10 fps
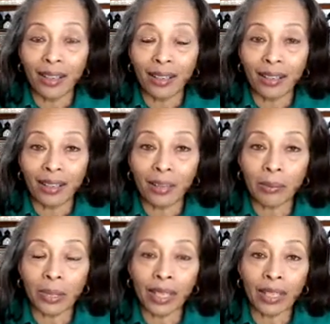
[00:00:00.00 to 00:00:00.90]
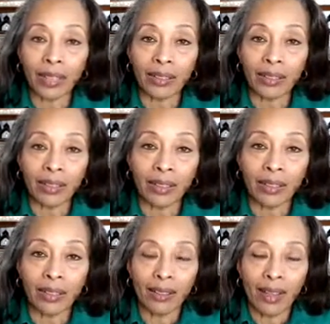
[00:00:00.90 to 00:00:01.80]
and
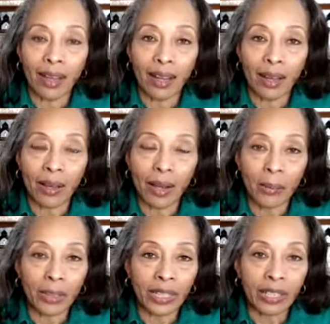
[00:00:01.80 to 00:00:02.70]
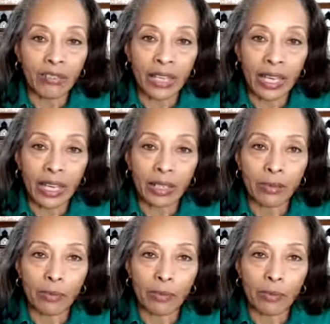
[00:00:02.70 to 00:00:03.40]
I believe that